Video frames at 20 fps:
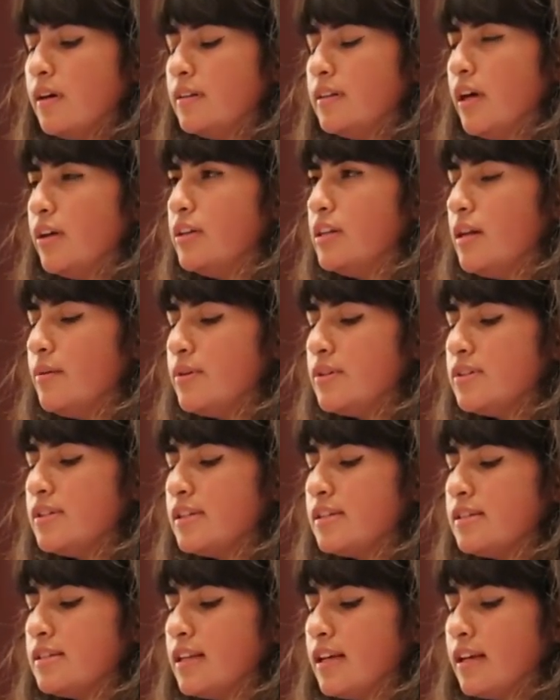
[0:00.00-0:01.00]
Now that I was
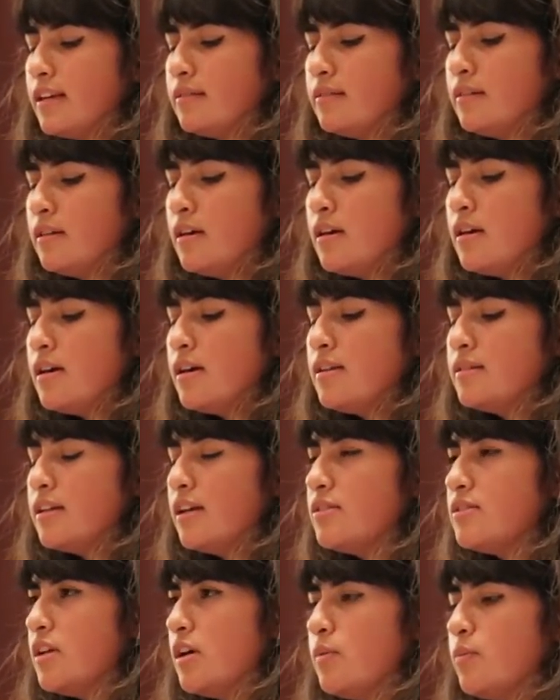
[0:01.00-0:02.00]
16,
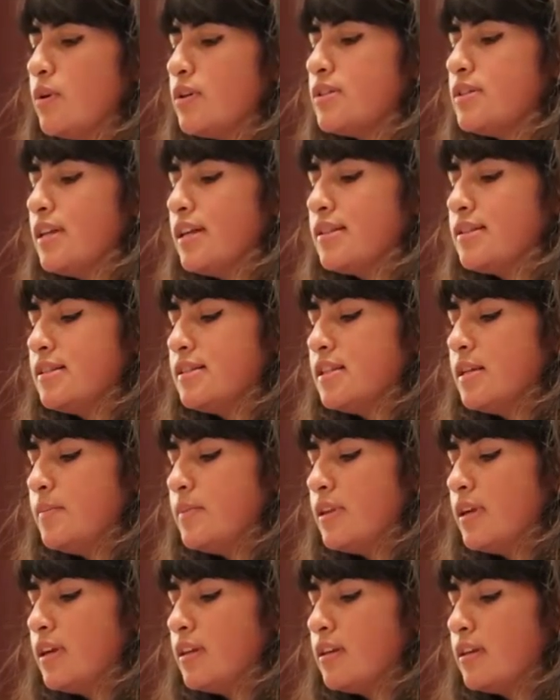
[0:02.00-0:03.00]
downtown wasn't as
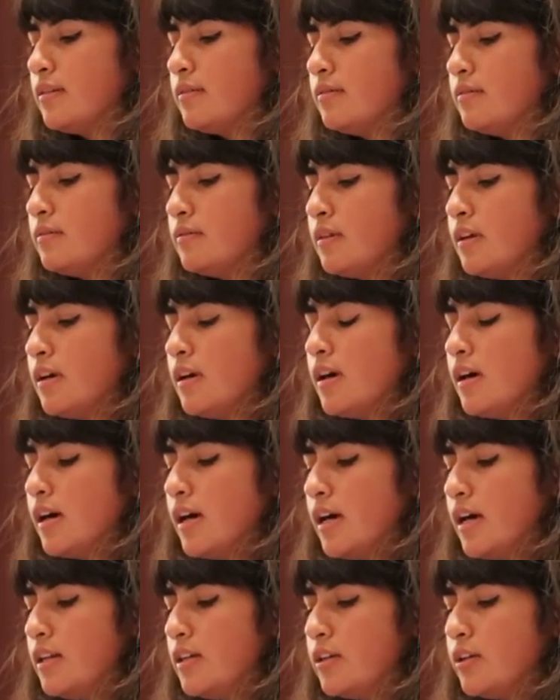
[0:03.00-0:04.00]
intimidating.
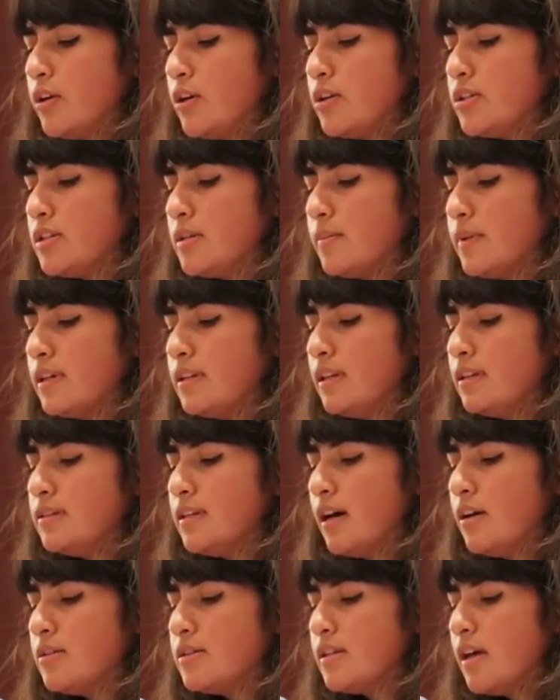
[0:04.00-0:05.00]
It occurred to me
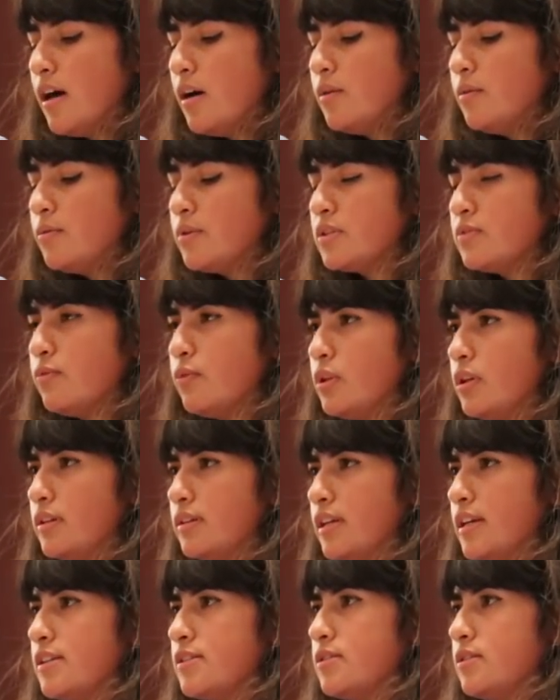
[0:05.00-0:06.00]
that downtown was full
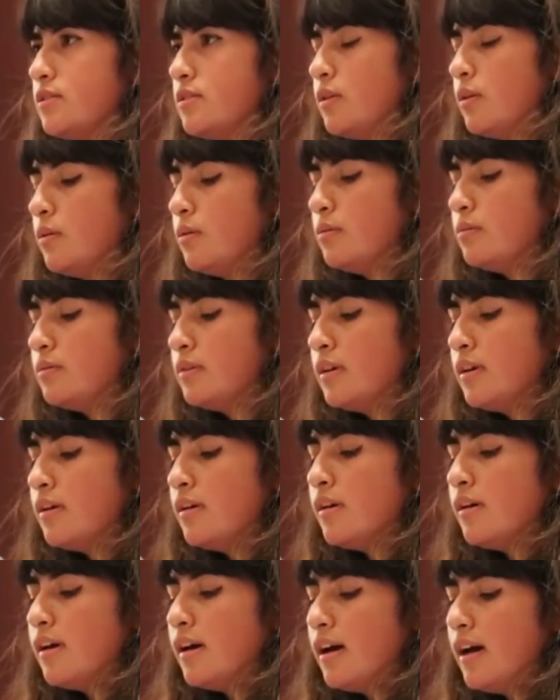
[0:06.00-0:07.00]
of things to do,
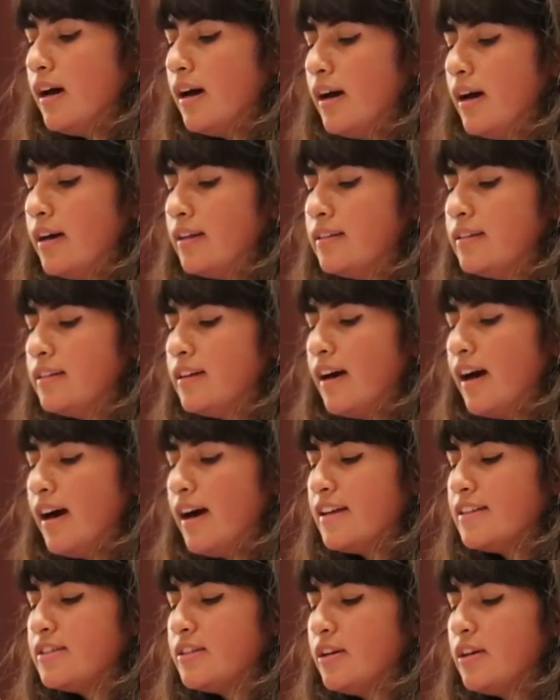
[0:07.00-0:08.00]
and
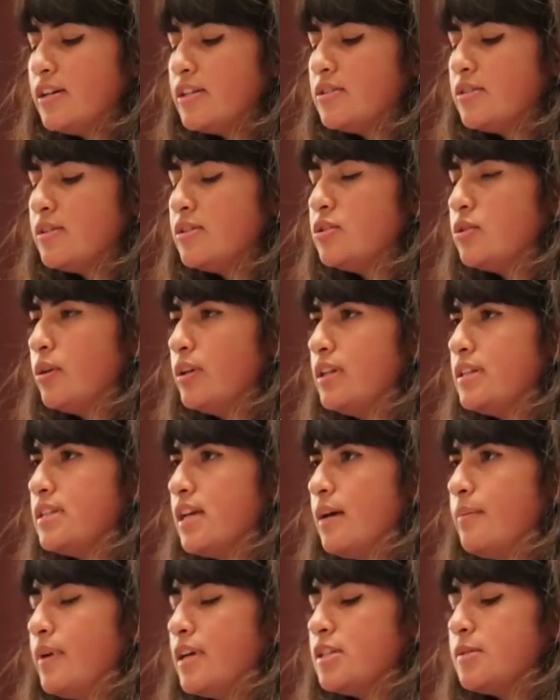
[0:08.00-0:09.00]
I started to enjoy the
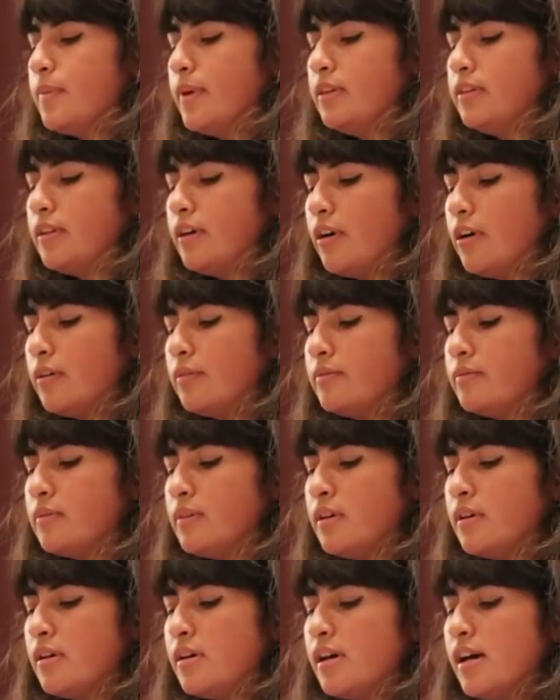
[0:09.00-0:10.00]
time I spent there,
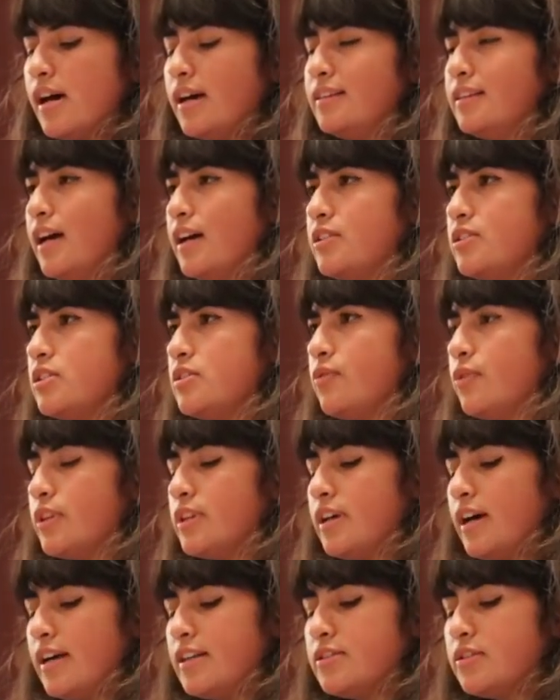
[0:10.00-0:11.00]
and not just for
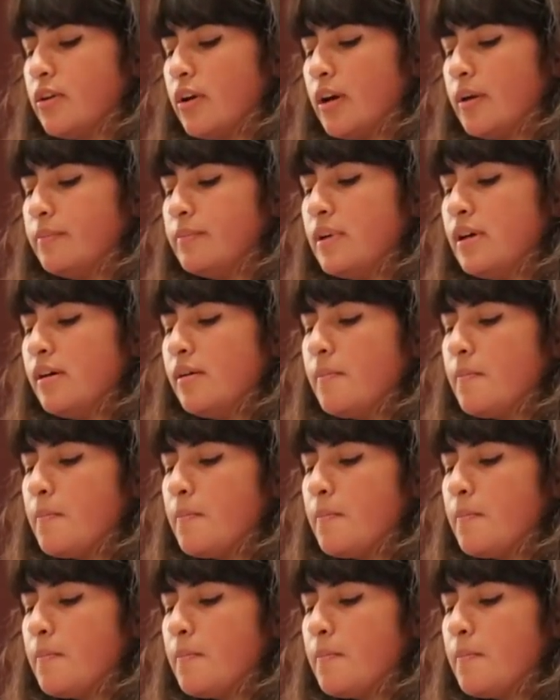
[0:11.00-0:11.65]
the ice cream,